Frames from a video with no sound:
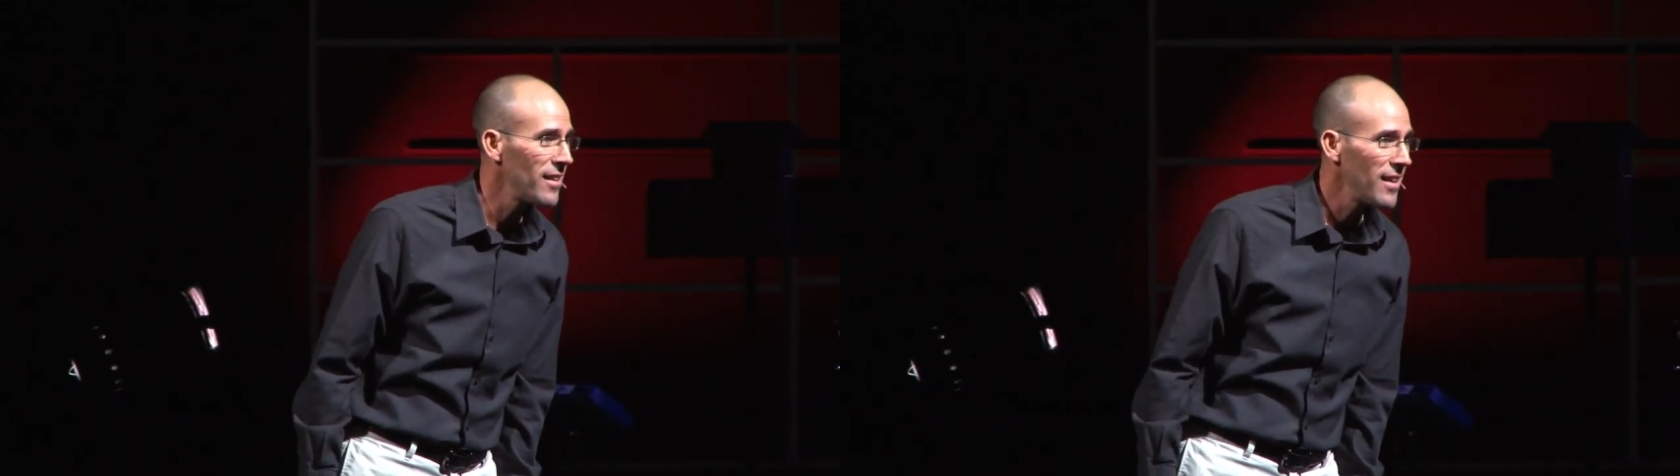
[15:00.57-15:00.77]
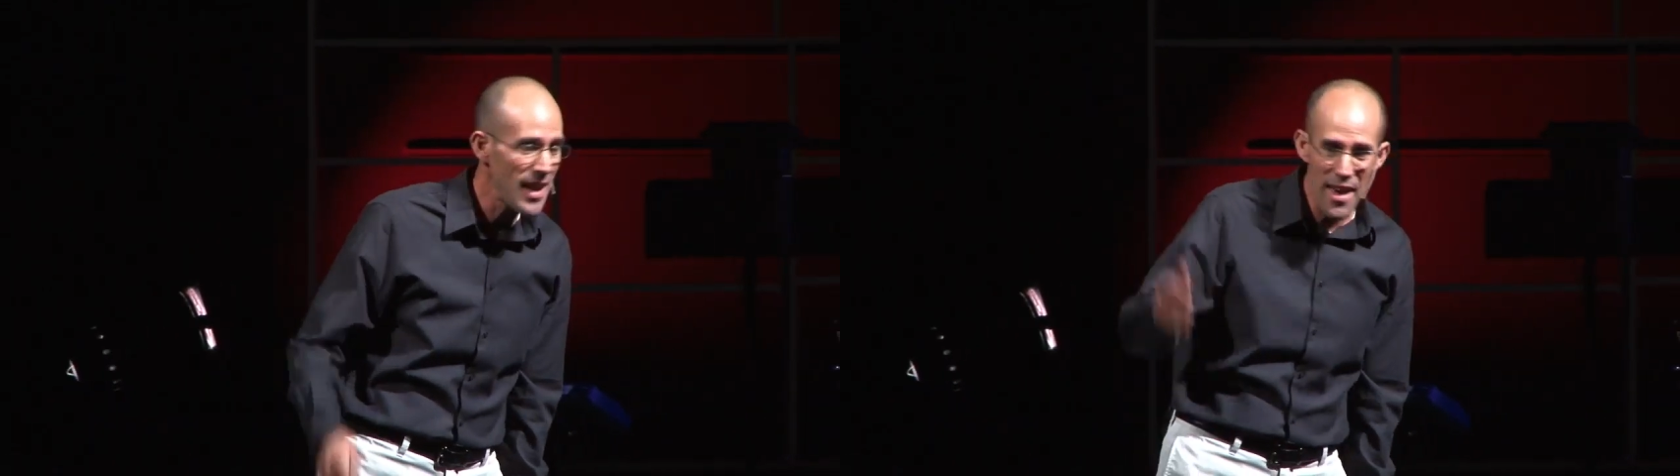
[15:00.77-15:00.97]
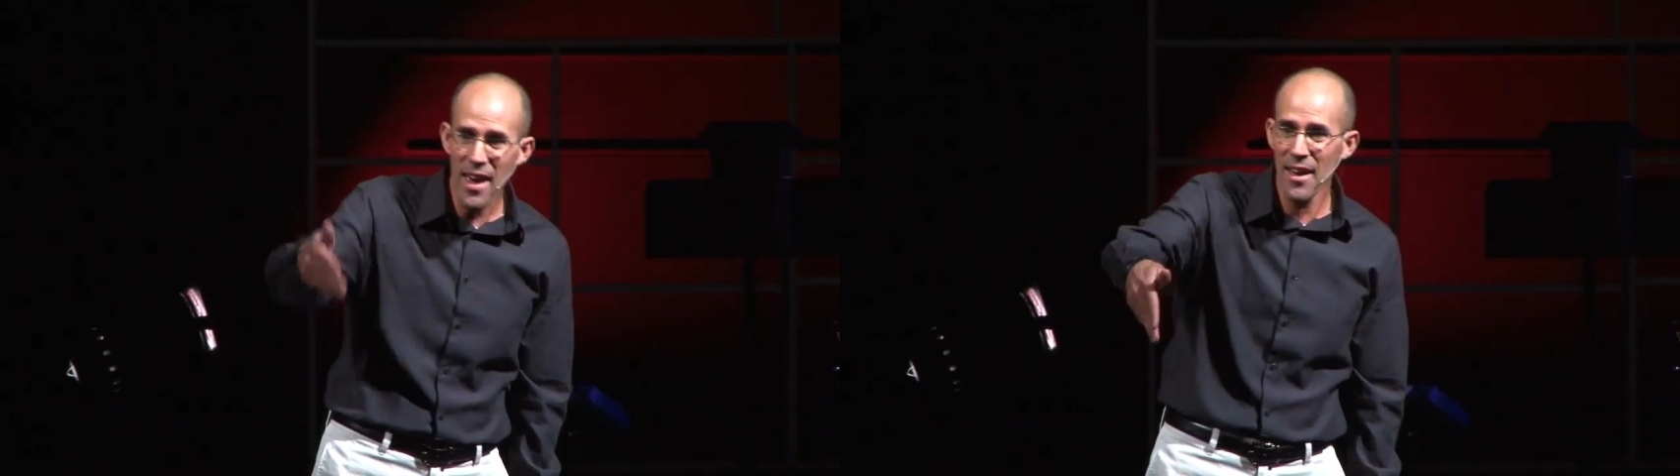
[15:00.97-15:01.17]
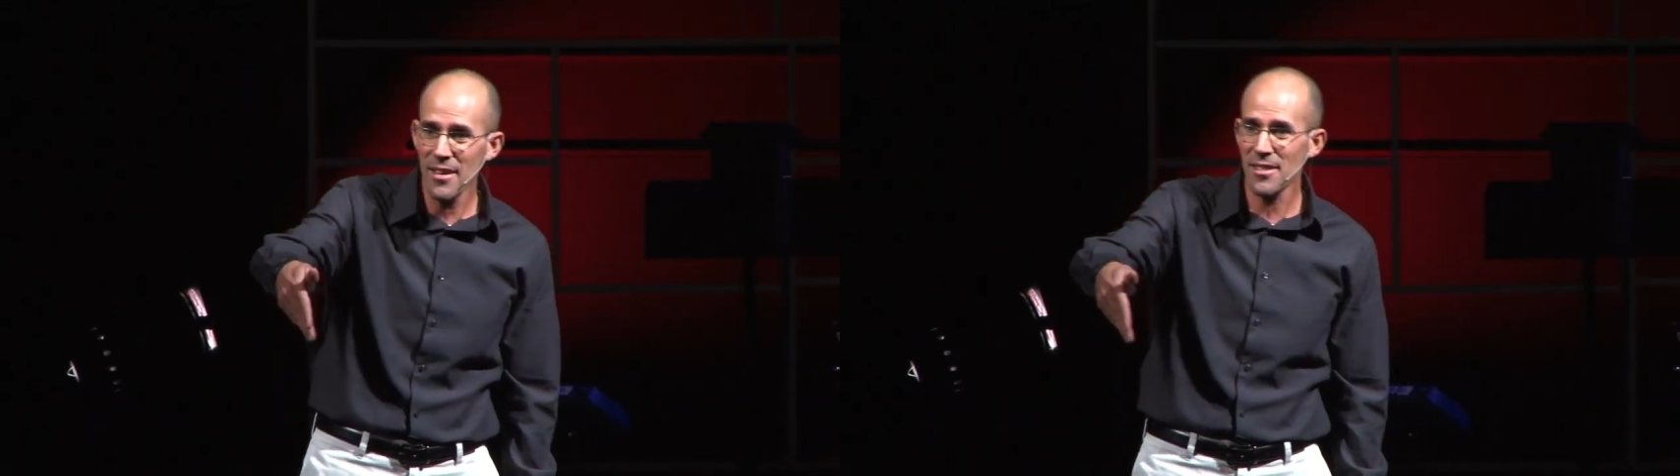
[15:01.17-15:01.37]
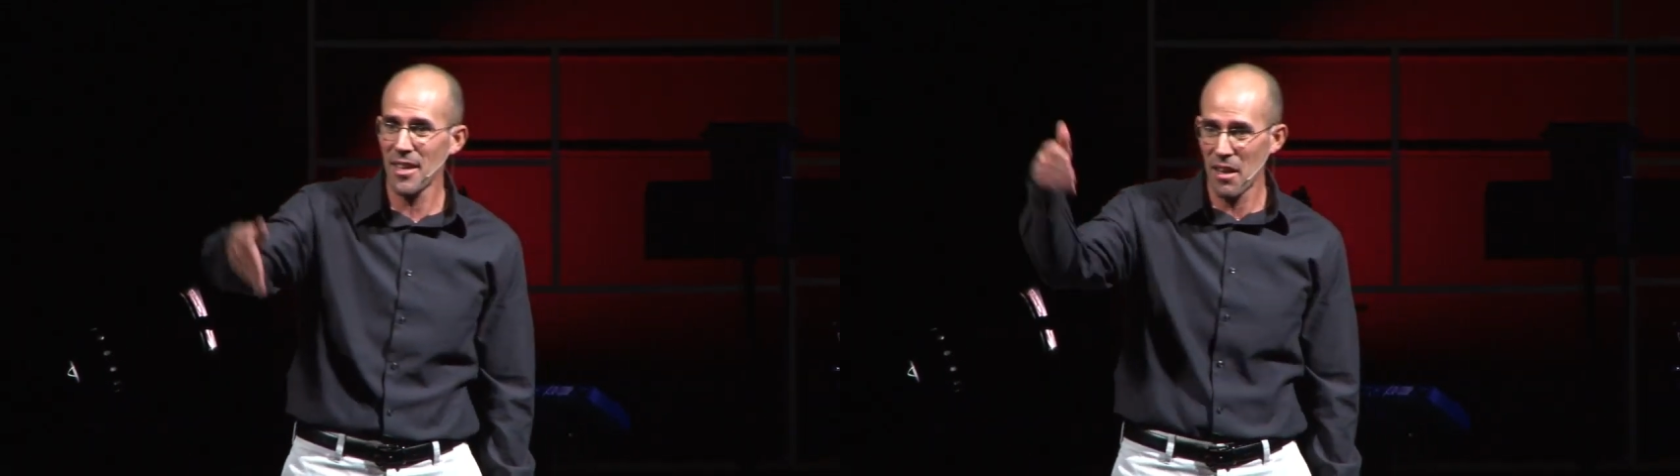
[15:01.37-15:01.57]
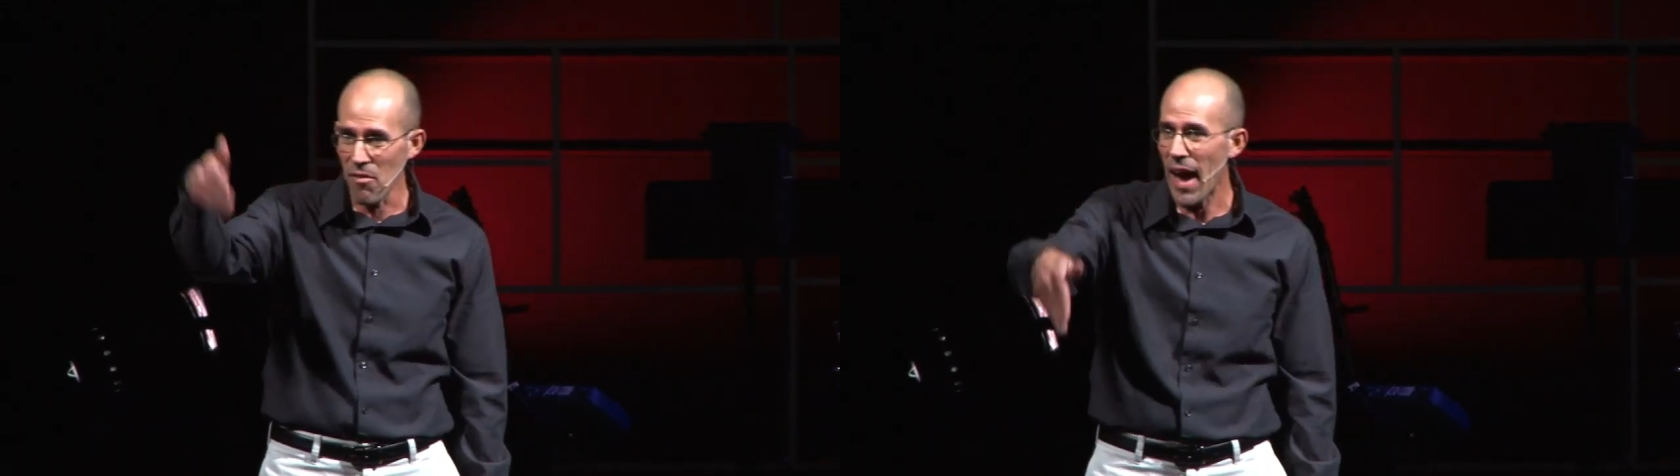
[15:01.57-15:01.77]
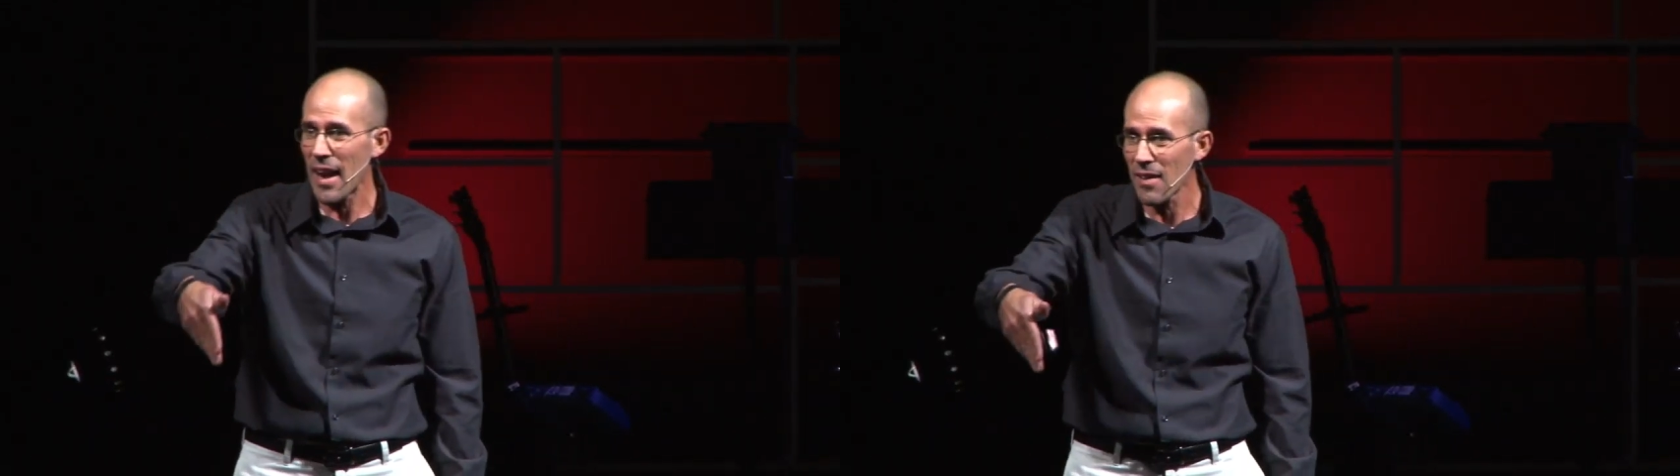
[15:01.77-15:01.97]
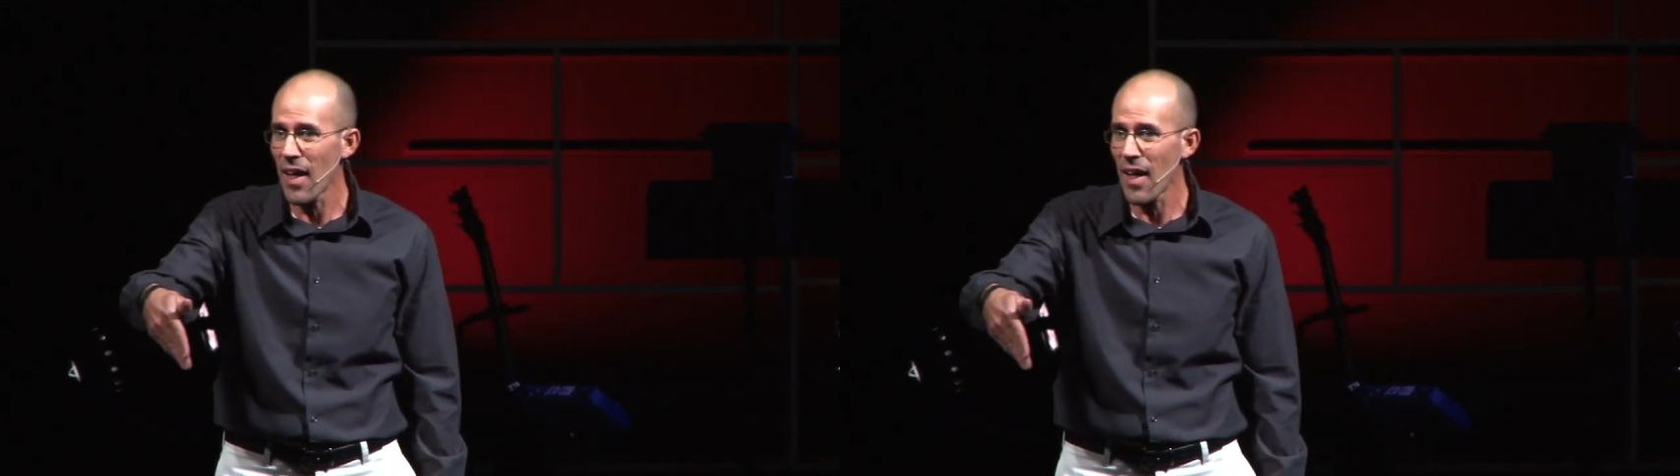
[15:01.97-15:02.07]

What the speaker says: He is the dividing